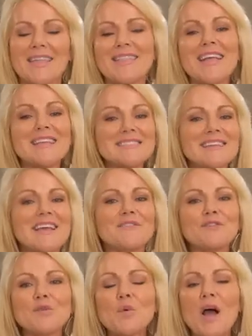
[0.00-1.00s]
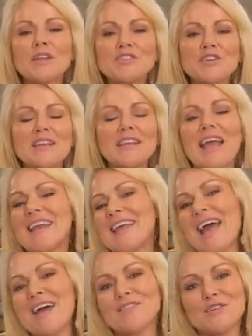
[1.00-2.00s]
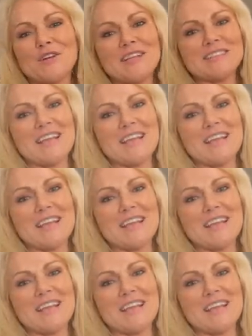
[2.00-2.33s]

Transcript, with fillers: Thanks again for watching and have a great